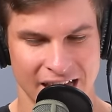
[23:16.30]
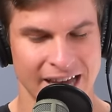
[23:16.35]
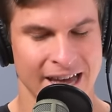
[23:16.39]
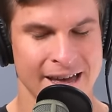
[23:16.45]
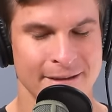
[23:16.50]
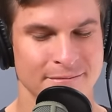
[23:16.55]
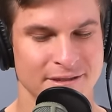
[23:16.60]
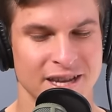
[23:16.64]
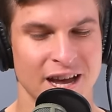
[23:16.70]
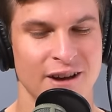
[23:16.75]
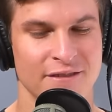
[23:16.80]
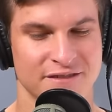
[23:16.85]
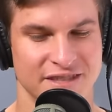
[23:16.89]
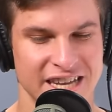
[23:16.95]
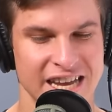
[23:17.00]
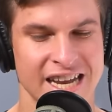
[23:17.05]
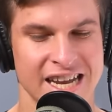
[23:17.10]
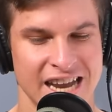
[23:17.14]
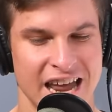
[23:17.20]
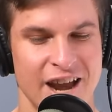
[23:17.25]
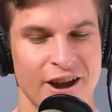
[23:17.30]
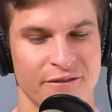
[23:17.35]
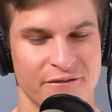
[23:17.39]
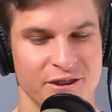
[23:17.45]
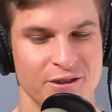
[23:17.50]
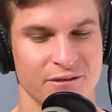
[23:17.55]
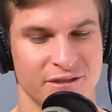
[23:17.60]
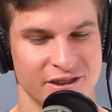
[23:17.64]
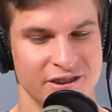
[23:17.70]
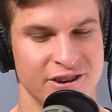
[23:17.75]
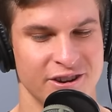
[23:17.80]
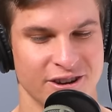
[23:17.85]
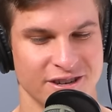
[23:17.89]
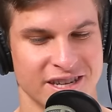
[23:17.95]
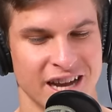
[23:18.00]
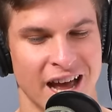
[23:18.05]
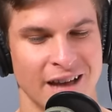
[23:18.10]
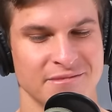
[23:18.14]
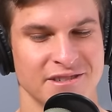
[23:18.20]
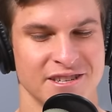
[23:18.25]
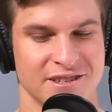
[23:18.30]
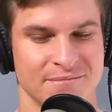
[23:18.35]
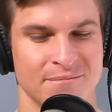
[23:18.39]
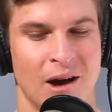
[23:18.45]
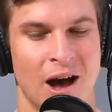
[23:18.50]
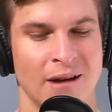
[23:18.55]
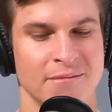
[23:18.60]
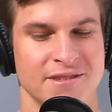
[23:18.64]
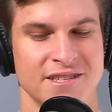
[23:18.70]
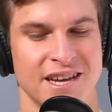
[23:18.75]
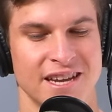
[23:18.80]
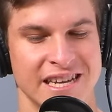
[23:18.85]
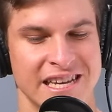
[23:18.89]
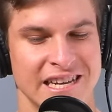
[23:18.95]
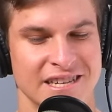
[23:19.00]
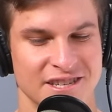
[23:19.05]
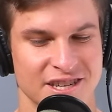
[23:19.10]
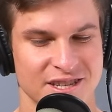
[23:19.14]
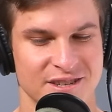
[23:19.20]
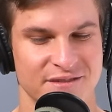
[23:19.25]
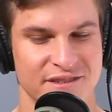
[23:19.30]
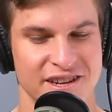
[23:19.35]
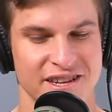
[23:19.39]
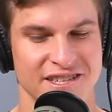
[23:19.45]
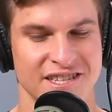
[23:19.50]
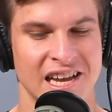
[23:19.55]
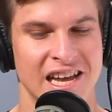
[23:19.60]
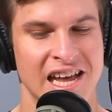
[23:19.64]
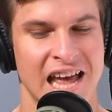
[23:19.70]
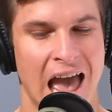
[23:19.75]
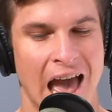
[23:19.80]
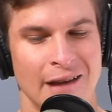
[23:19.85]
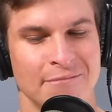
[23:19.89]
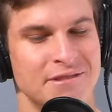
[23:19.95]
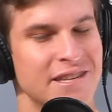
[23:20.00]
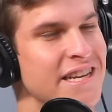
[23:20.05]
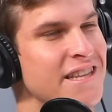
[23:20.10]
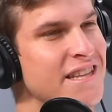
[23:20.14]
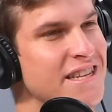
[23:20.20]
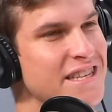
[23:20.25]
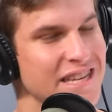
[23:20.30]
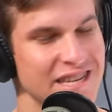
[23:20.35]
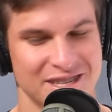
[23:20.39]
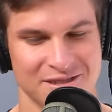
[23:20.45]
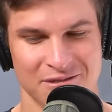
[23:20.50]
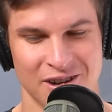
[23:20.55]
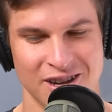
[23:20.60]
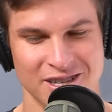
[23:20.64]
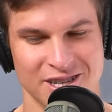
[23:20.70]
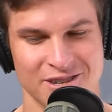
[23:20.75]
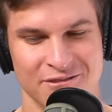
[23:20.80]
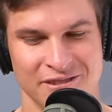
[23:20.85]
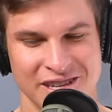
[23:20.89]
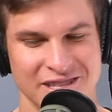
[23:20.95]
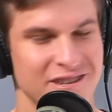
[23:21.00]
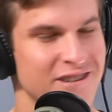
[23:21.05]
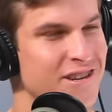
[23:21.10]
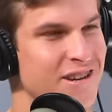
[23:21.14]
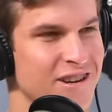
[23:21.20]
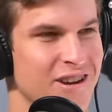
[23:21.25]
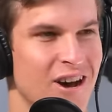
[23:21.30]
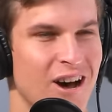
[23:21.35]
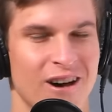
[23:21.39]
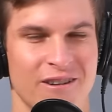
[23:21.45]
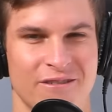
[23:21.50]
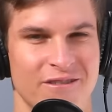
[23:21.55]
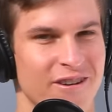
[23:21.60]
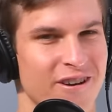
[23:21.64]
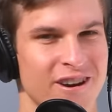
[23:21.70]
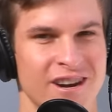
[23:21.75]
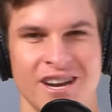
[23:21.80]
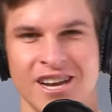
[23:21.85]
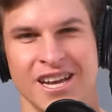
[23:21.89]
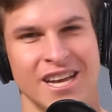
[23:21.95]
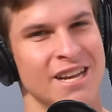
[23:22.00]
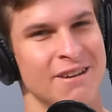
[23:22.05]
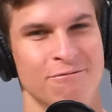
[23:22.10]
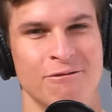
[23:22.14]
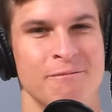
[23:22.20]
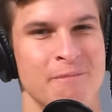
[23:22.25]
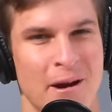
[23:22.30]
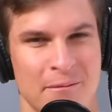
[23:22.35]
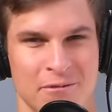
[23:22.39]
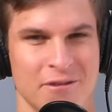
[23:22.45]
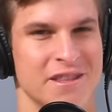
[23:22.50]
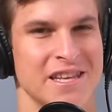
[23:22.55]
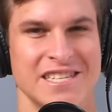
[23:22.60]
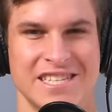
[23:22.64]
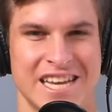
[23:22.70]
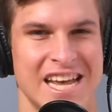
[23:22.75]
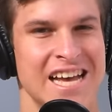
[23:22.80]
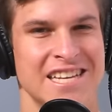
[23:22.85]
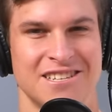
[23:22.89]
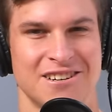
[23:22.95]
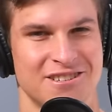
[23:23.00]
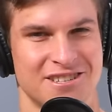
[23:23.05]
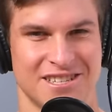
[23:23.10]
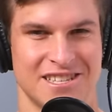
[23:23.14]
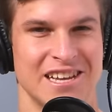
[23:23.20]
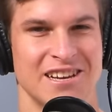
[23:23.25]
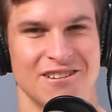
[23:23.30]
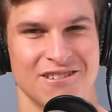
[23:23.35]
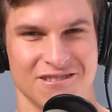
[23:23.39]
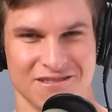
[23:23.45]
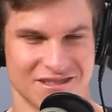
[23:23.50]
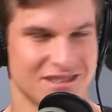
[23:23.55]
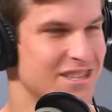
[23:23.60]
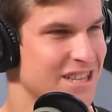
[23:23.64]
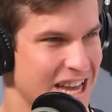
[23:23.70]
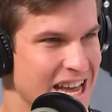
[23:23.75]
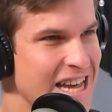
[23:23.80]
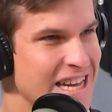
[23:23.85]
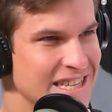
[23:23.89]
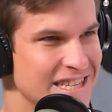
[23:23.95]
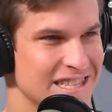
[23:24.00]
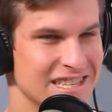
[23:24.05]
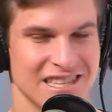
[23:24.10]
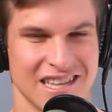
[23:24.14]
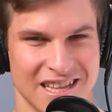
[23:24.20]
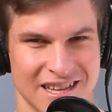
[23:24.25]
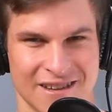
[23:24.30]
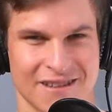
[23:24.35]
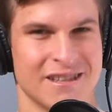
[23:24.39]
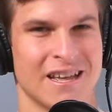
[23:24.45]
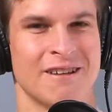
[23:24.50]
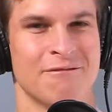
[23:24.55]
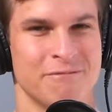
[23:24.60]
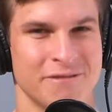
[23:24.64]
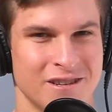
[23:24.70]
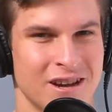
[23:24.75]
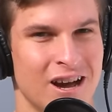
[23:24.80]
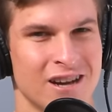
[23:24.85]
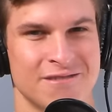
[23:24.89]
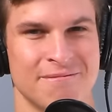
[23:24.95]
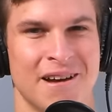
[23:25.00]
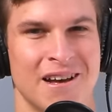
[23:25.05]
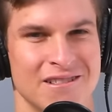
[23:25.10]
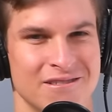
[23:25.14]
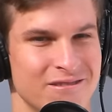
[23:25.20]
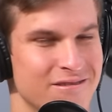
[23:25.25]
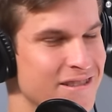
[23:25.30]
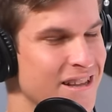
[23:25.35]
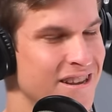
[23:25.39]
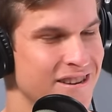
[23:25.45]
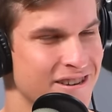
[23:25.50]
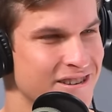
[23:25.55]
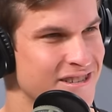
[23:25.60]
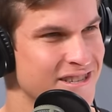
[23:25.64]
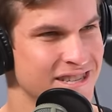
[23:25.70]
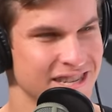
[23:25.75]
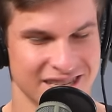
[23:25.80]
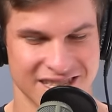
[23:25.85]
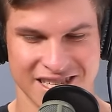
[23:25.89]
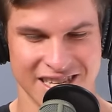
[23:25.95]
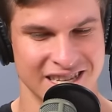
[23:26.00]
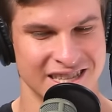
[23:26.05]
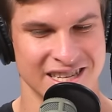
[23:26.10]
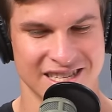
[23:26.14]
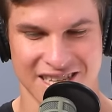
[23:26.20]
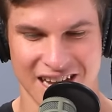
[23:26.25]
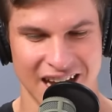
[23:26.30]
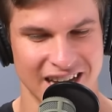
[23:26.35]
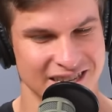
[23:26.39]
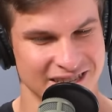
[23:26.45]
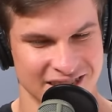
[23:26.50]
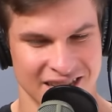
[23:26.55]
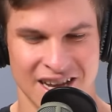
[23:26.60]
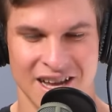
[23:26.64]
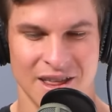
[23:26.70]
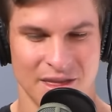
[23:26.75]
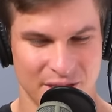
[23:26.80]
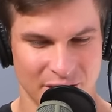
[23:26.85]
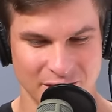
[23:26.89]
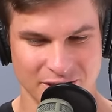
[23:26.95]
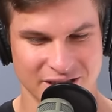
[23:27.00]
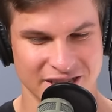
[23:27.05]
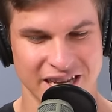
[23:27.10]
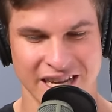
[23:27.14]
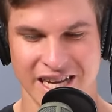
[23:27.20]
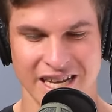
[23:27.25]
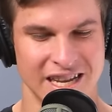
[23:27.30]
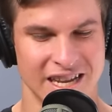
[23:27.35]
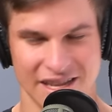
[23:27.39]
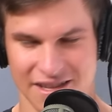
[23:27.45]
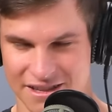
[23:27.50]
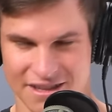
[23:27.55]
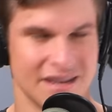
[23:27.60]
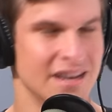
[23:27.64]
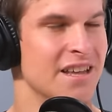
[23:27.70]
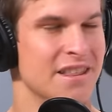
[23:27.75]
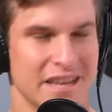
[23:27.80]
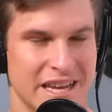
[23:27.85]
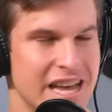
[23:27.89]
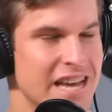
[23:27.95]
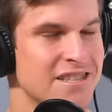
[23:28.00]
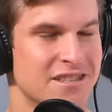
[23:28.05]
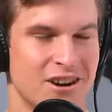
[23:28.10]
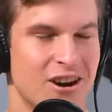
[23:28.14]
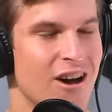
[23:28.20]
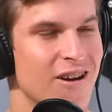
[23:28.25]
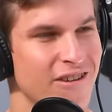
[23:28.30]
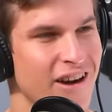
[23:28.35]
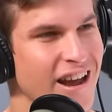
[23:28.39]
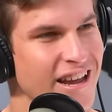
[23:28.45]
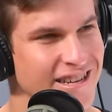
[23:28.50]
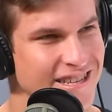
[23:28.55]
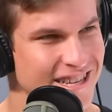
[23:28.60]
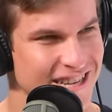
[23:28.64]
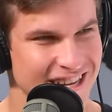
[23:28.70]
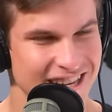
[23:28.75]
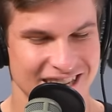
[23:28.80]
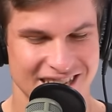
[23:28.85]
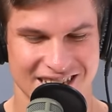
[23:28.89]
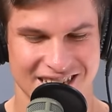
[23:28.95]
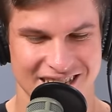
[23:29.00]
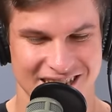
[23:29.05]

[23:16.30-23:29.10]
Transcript: eh, himself did an interview with the New York Times. His mom said he had just finished emptying the dishwasher when he took a call for. Remember, these kids are still kids. Yeah. Like we talked about Luke Littler, 16. This guy's 13 the kids are all right. All right, so